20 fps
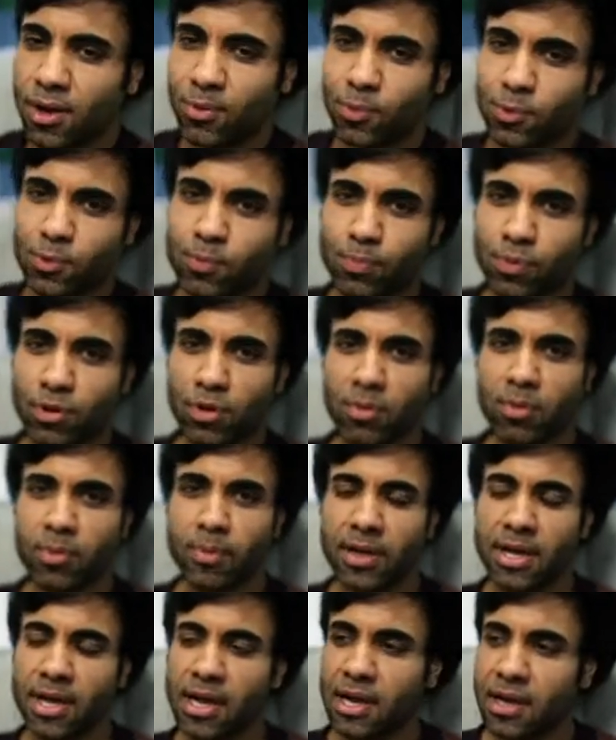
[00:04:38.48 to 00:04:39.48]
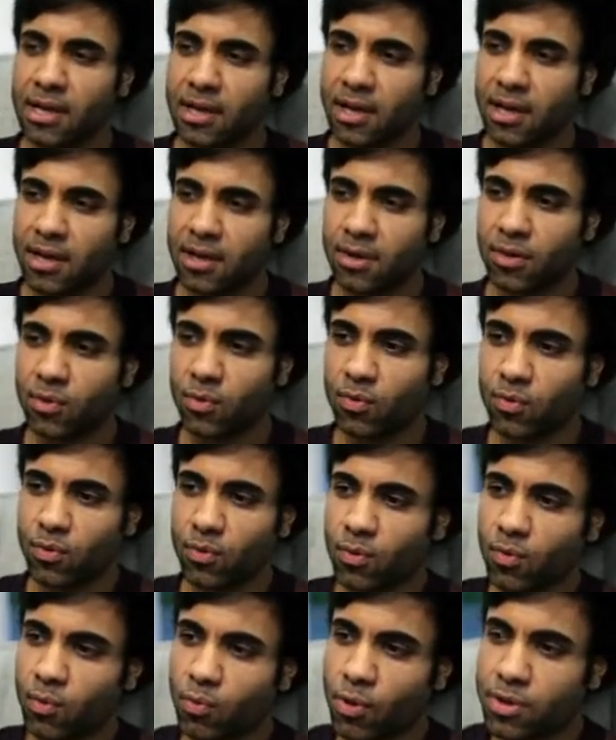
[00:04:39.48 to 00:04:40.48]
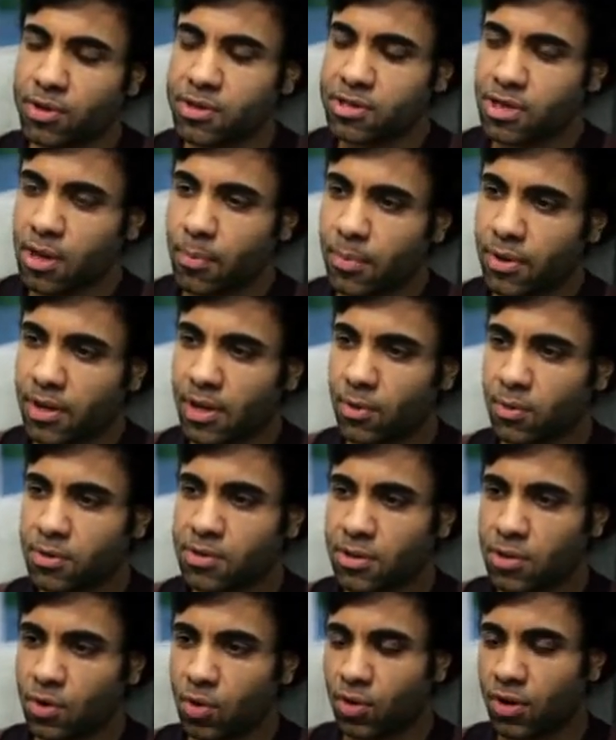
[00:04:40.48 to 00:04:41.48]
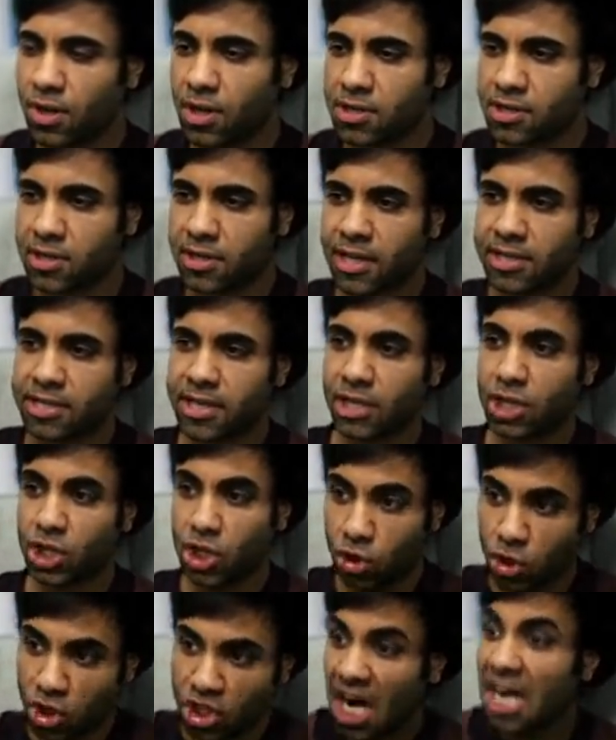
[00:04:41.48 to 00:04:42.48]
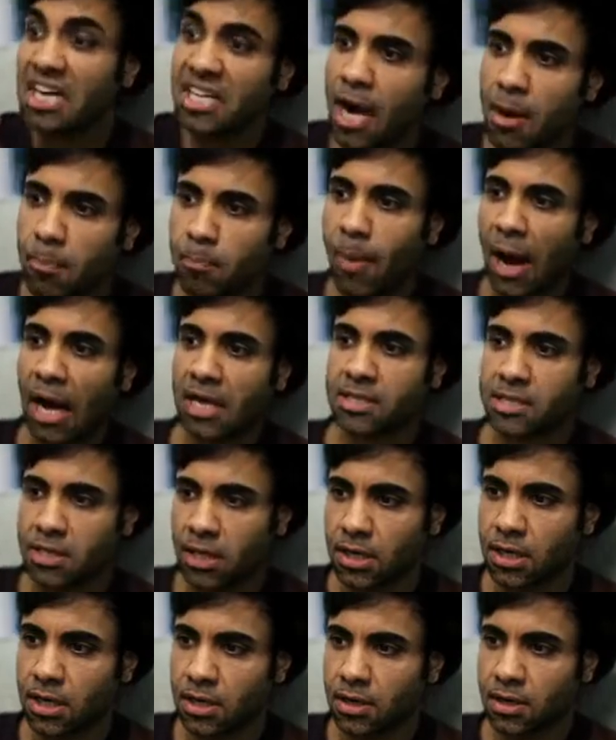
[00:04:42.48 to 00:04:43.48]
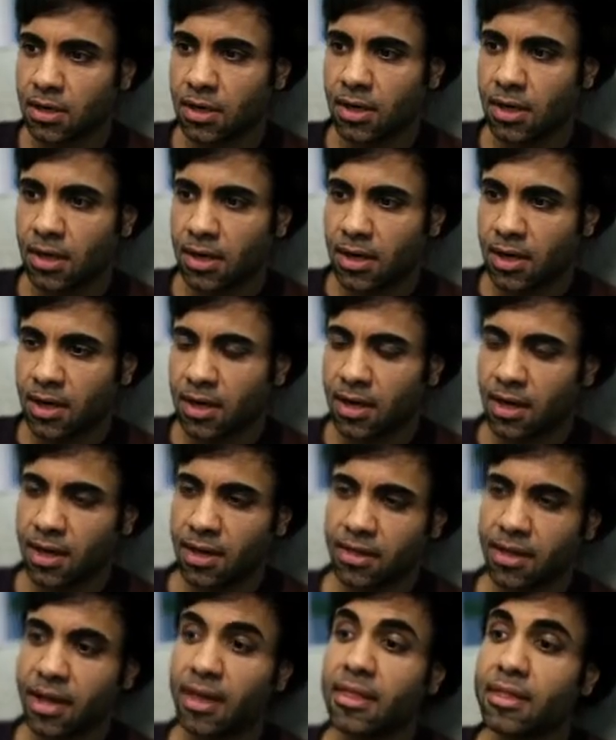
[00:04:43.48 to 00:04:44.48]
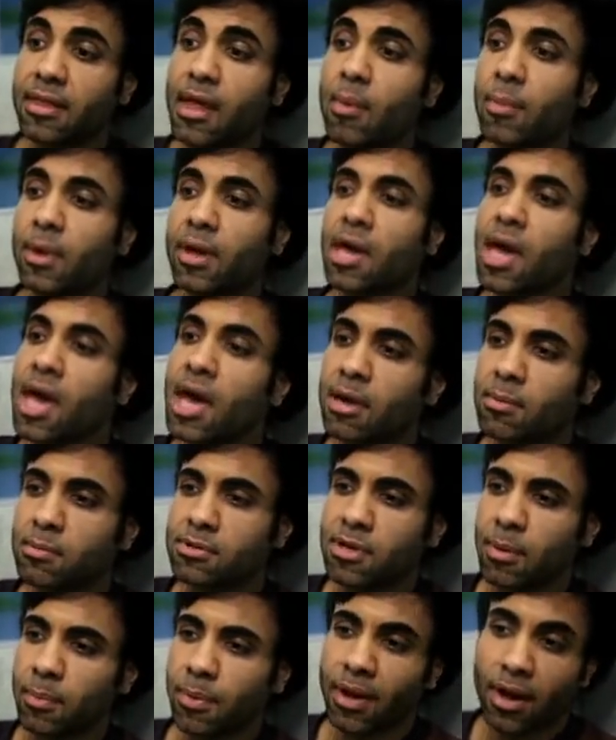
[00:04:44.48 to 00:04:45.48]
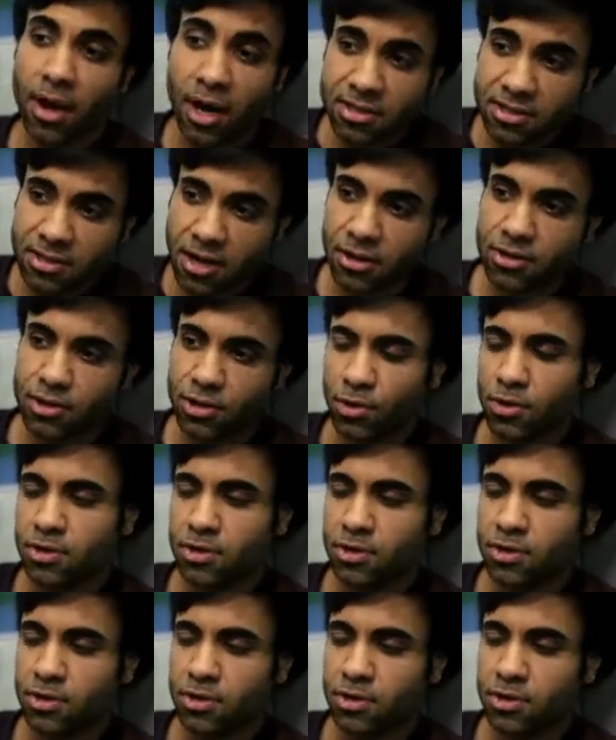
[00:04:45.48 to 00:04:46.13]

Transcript: was probably when somebody was in the audience and they said, you shut up, bastard. And then that became something I started to